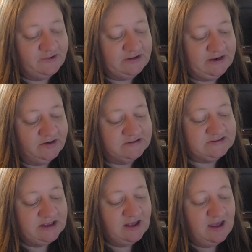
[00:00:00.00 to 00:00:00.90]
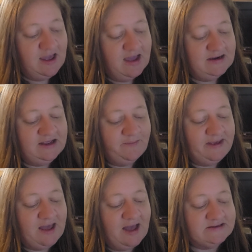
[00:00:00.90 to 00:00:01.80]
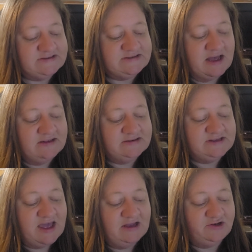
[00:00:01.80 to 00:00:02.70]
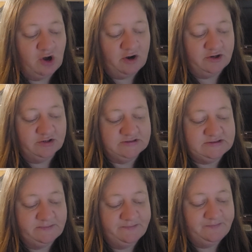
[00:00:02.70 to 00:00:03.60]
years, and he begot sons and daughters.